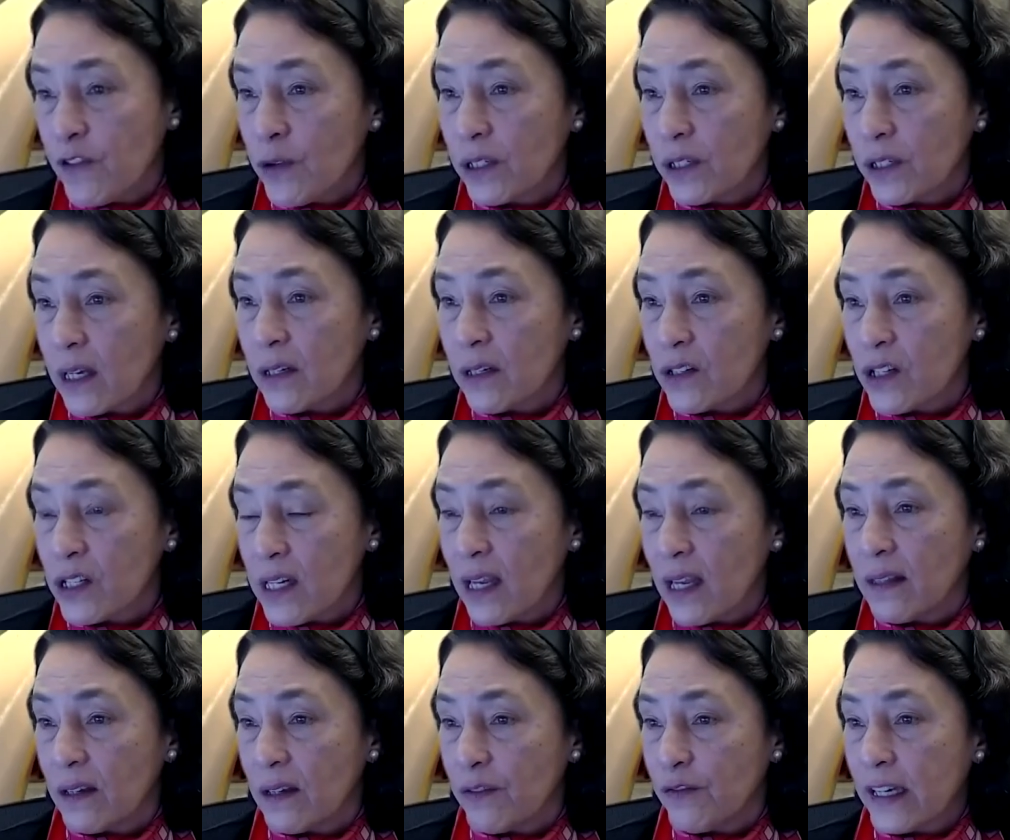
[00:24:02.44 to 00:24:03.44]
to understand
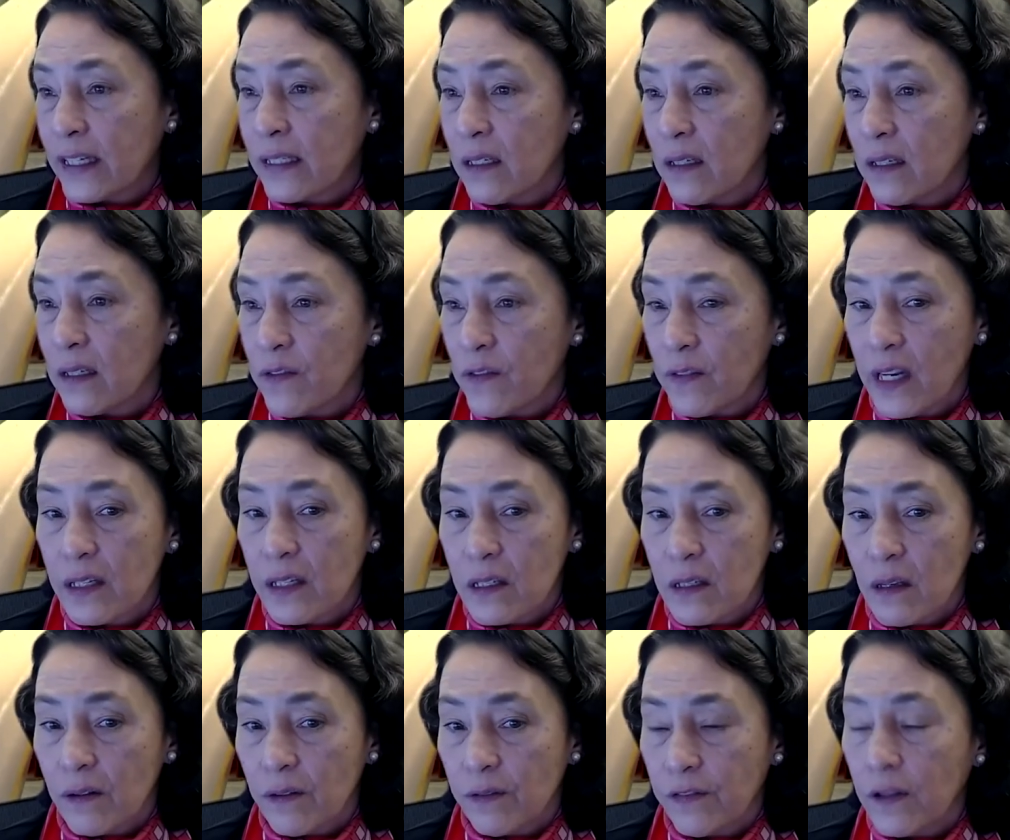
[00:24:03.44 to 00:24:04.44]
the effectiveness
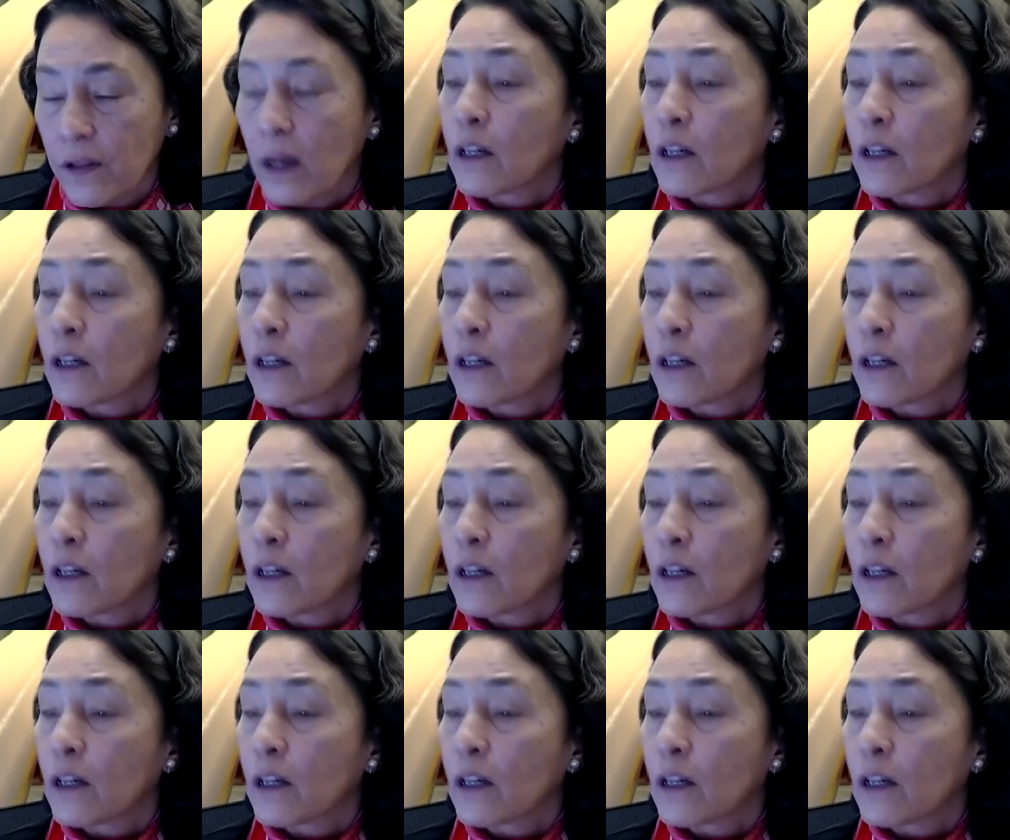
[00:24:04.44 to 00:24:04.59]
of,